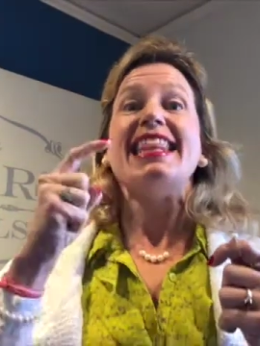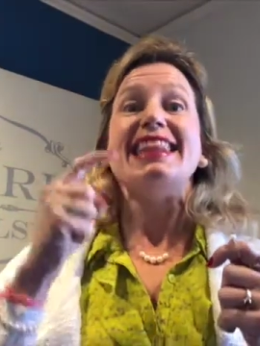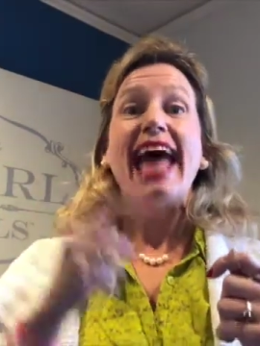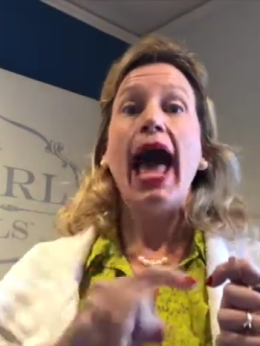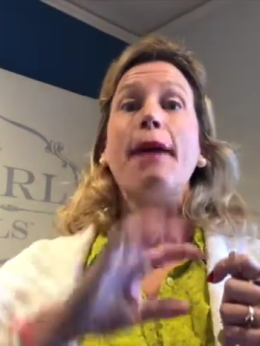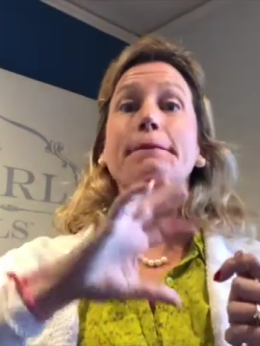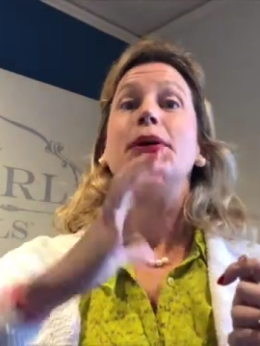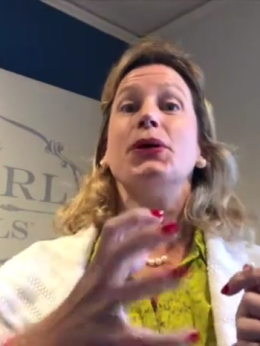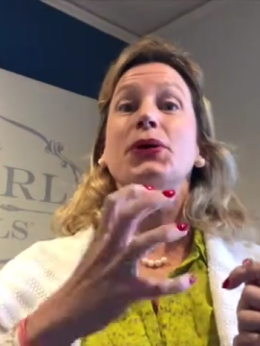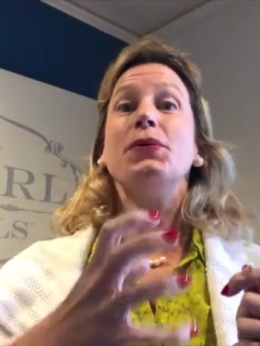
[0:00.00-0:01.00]
that
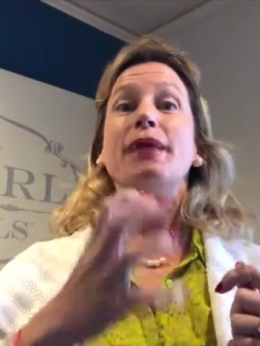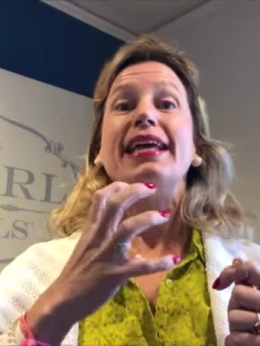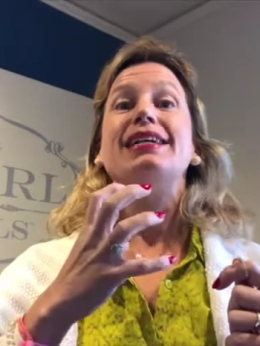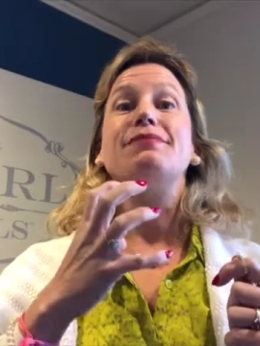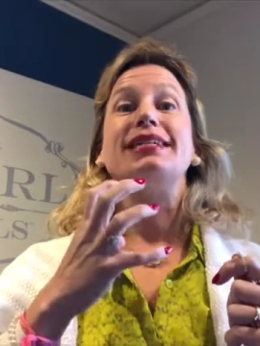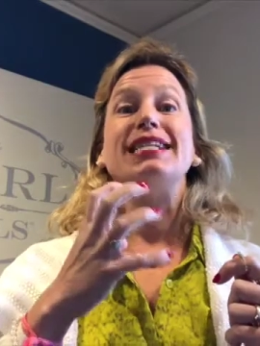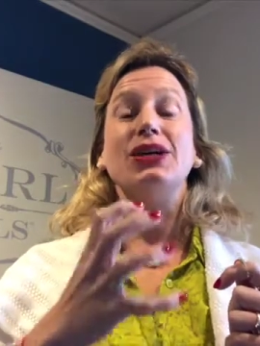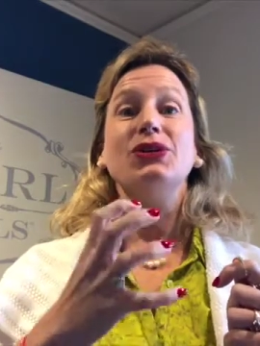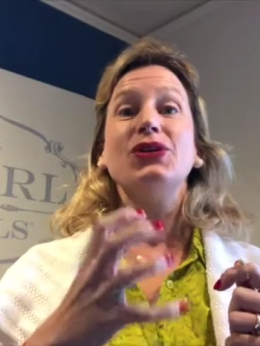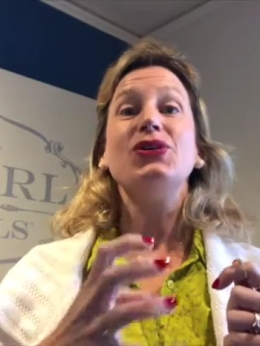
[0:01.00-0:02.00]
pearl making
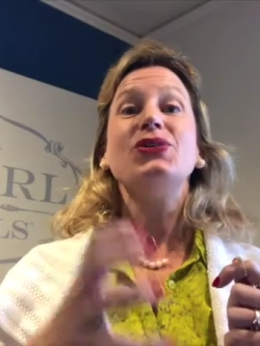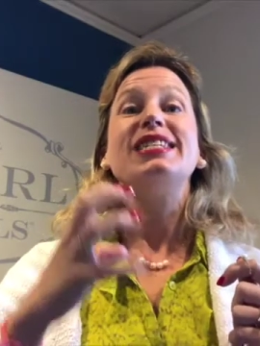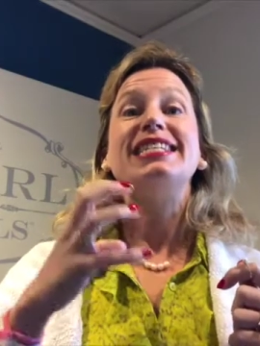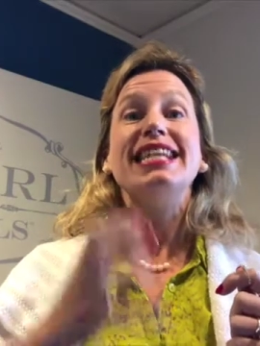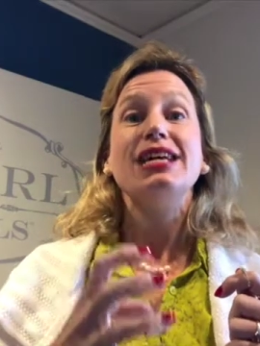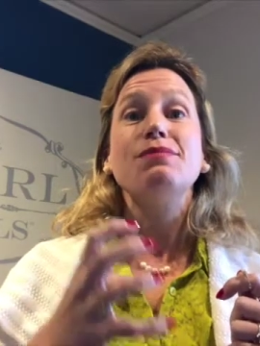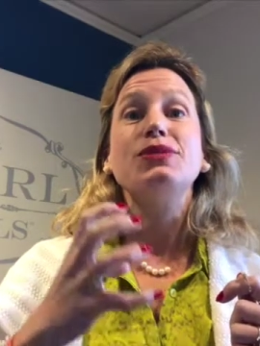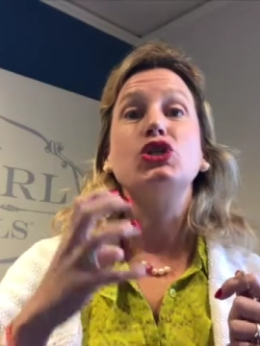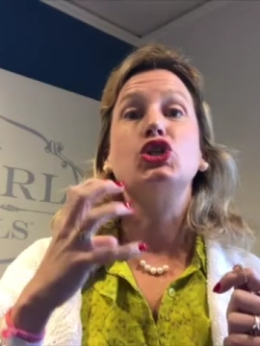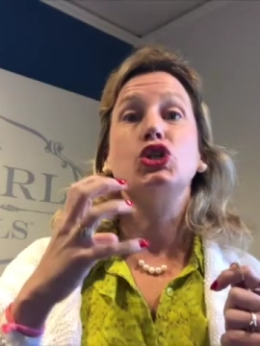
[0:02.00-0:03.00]
material
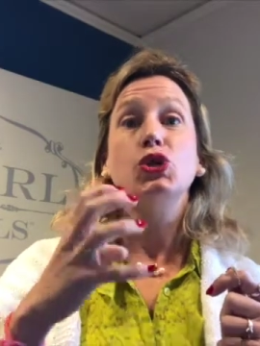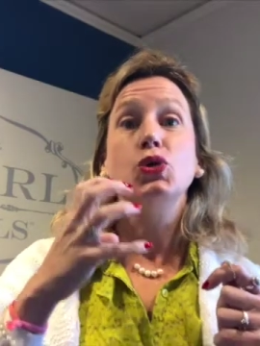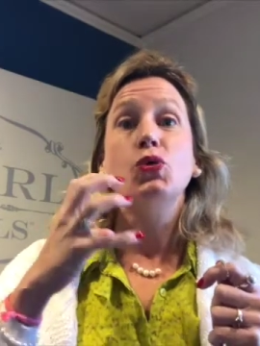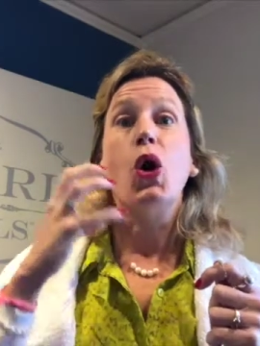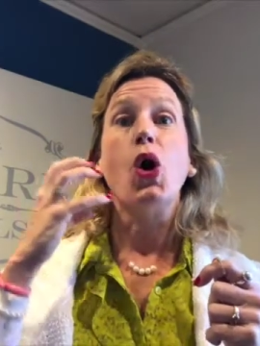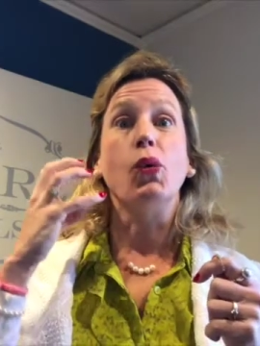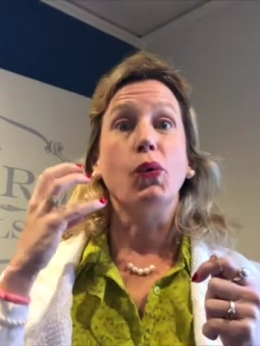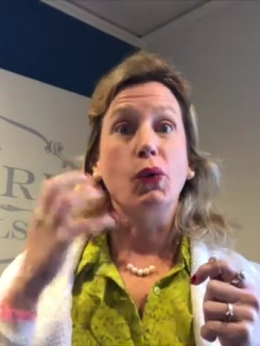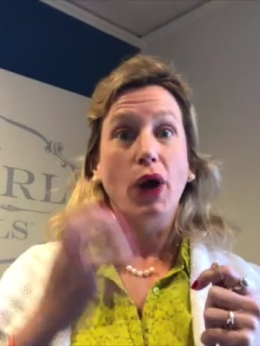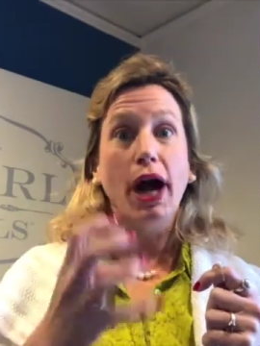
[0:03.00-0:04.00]
seems to
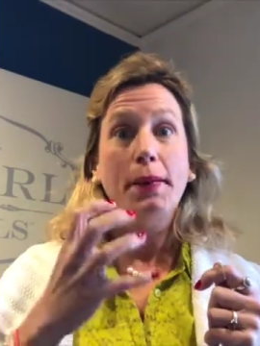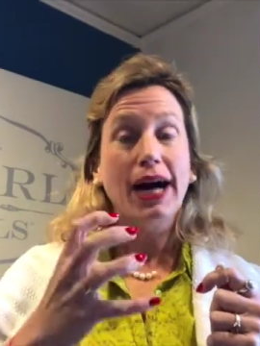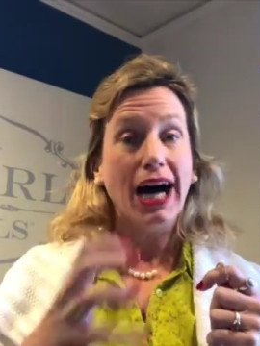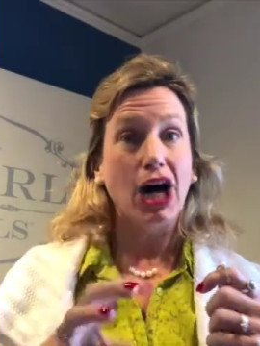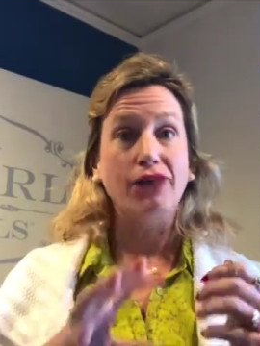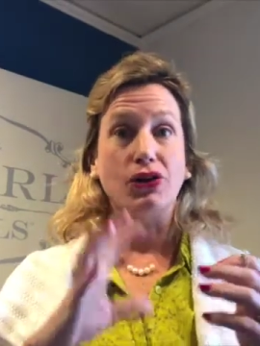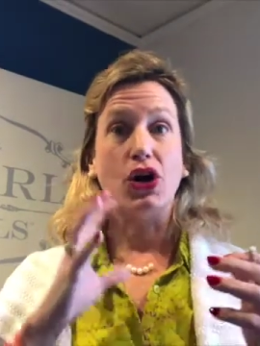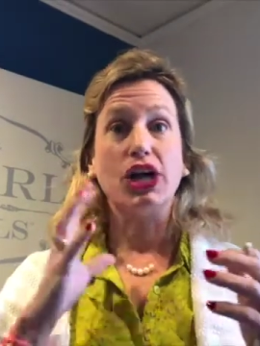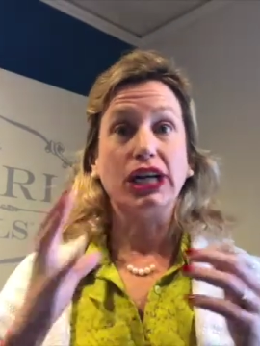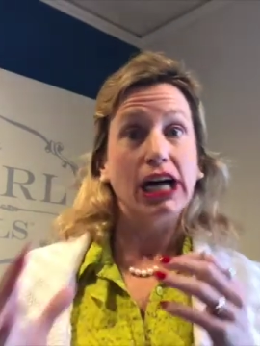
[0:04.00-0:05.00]
rub off
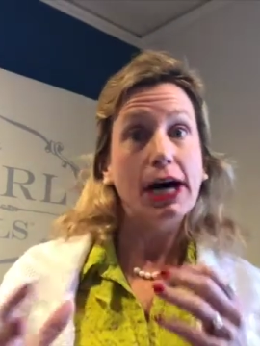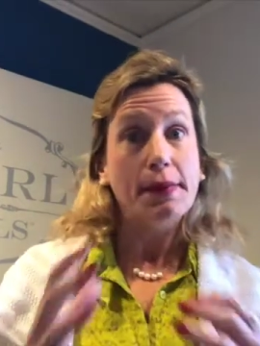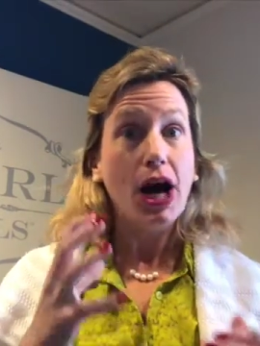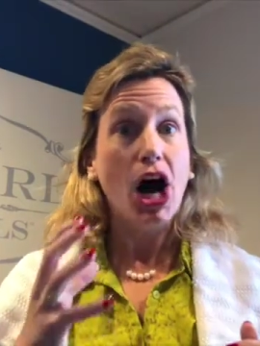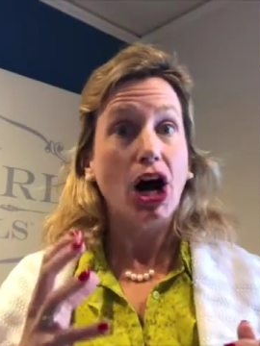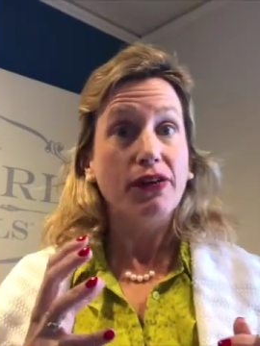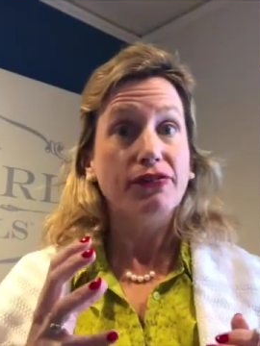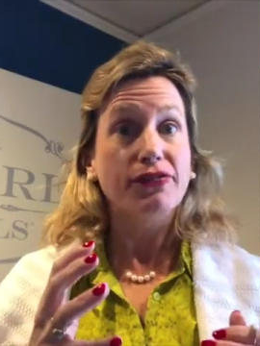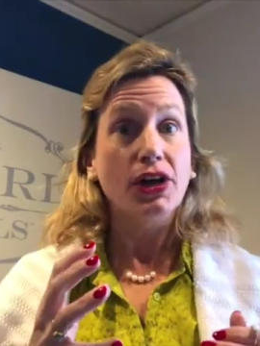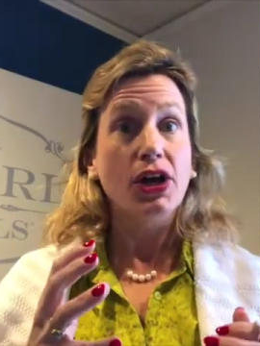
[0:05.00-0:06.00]
or come
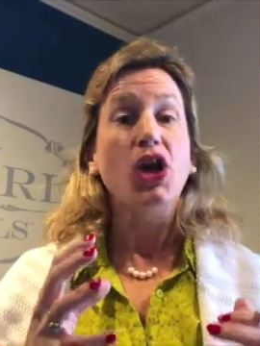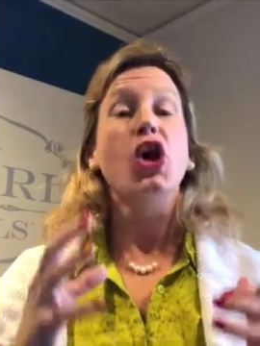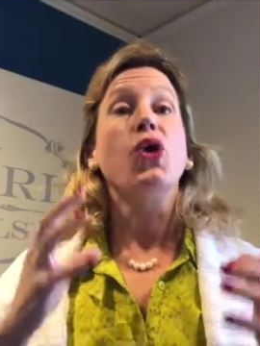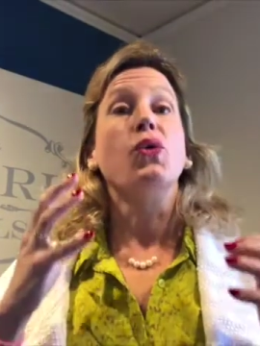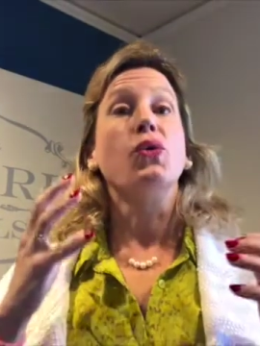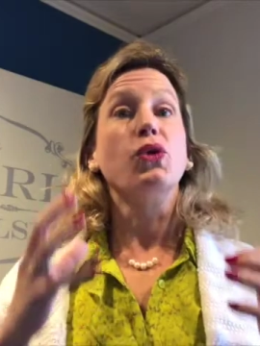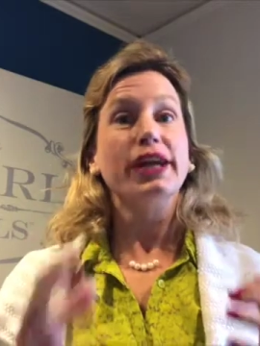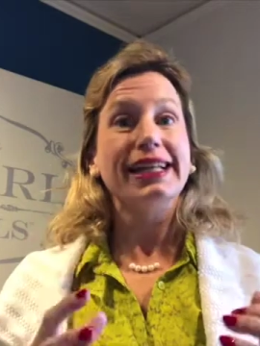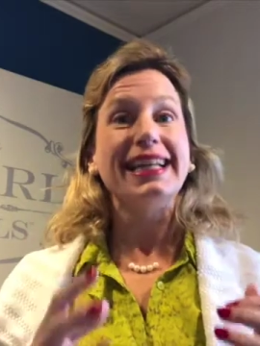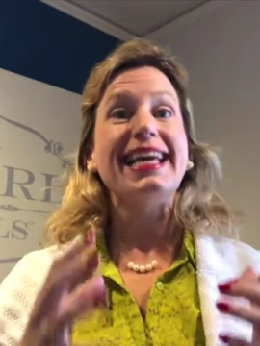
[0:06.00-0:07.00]
off
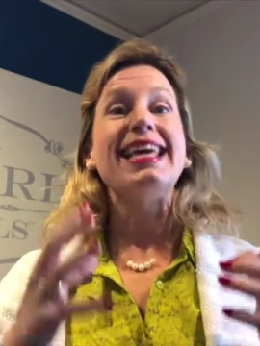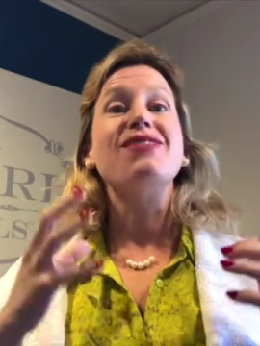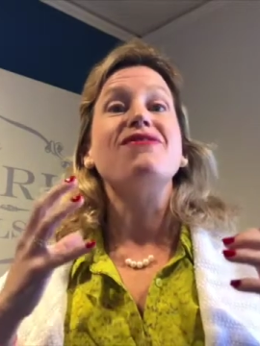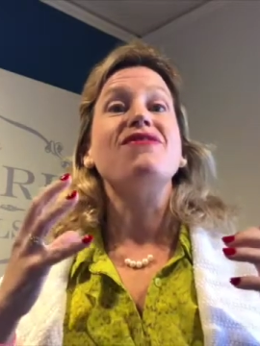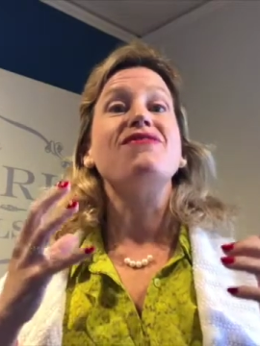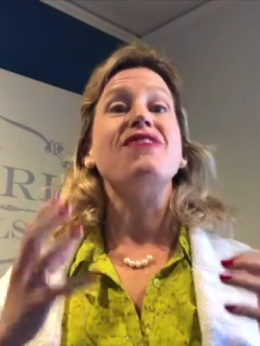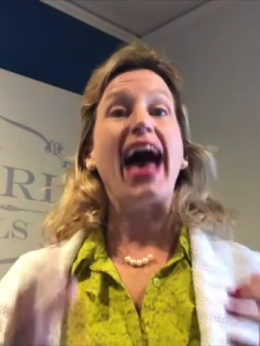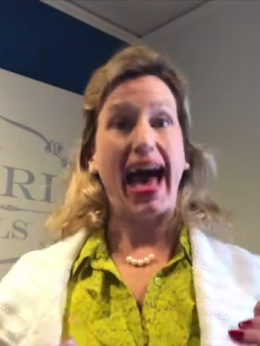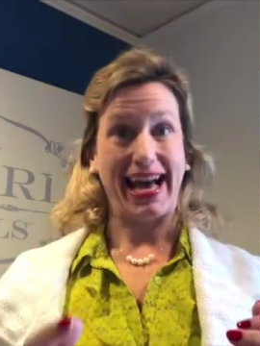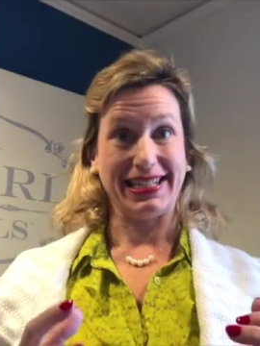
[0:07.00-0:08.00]
really
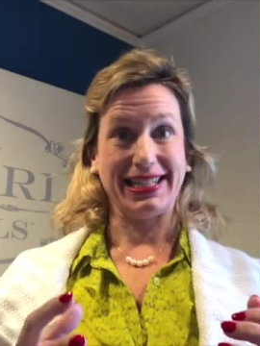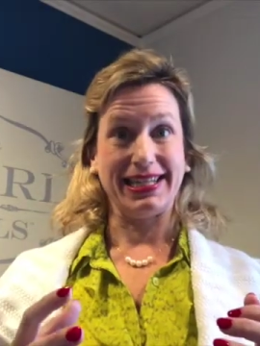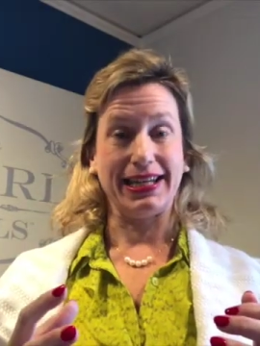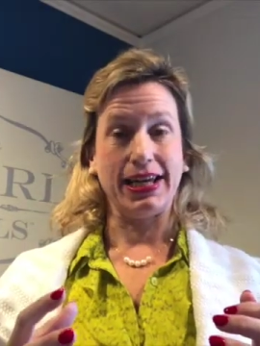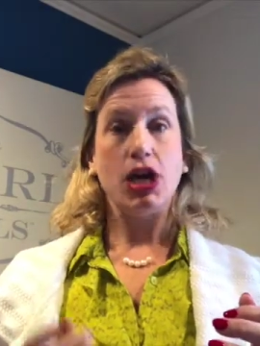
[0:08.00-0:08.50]
fast.